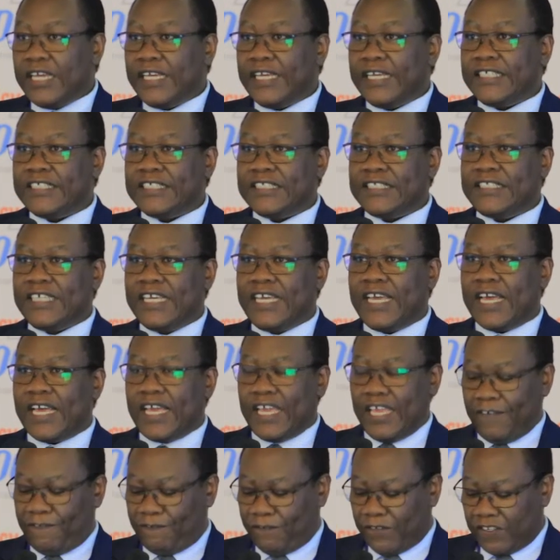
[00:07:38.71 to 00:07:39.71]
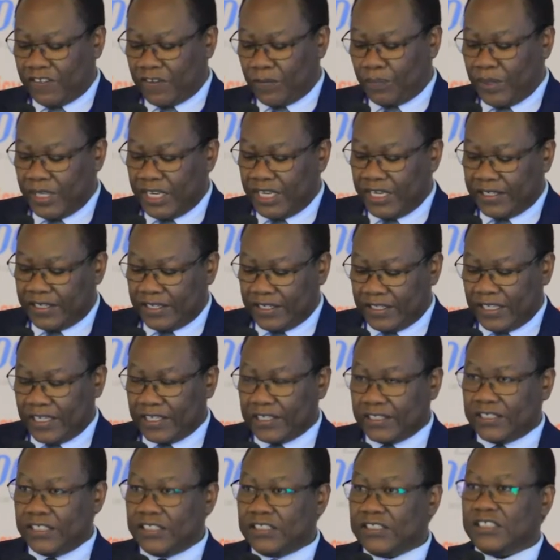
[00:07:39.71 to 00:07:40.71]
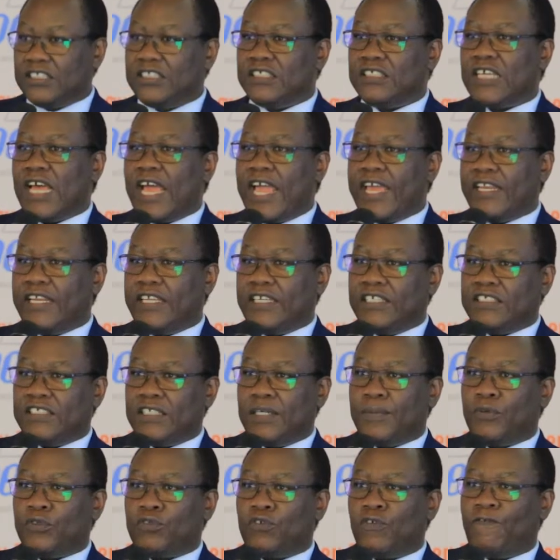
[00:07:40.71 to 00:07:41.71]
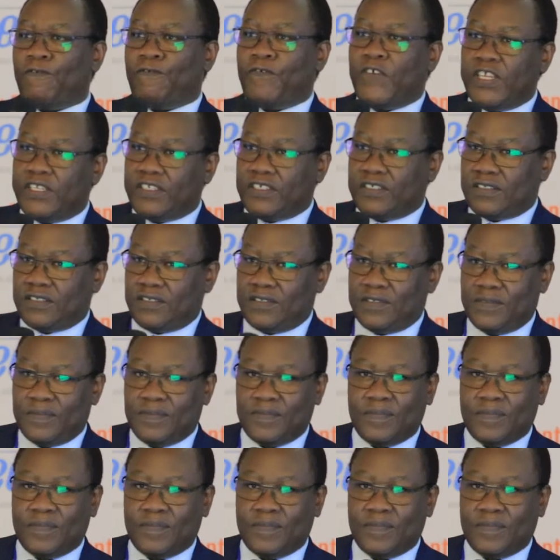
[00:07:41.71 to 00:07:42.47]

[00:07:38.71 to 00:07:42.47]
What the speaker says: is there a feasibility that this design is able to fit